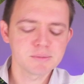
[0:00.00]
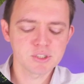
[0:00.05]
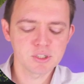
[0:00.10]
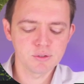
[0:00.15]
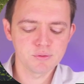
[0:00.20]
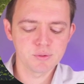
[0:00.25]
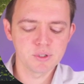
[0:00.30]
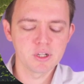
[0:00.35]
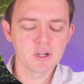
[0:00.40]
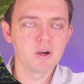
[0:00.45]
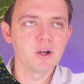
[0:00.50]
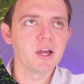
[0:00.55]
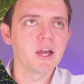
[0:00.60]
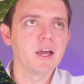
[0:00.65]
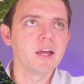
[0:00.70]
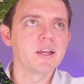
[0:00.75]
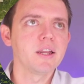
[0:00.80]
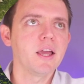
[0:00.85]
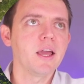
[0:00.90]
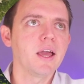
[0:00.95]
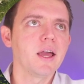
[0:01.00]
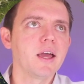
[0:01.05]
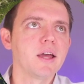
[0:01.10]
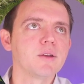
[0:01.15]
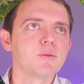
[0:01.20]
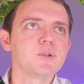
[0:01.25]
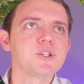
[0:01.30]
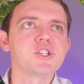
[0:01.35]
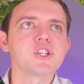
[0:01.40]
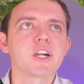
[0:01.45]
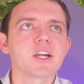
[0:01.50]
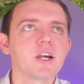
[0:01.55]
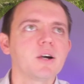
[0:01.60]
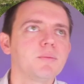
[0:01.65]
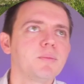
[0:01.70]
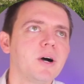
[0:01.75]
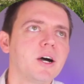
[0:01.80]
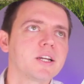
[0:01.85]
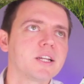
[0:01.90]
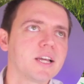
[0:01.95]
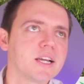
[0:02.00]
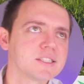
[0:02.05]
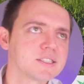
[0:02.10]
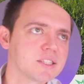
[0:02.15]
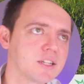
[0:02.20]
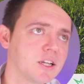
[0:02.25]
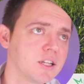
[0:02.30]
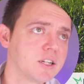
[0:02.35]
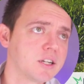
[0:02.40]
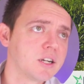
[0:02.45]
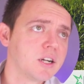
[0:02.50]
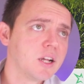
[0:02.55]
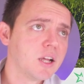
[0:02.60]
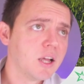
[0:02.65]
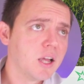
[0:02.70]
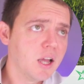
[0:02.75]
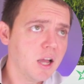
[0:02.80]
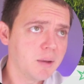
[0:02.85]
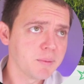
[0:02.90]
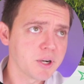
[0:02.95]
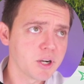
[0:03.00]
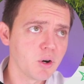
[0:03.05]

So if we go ahead and we check out podcast color, I'm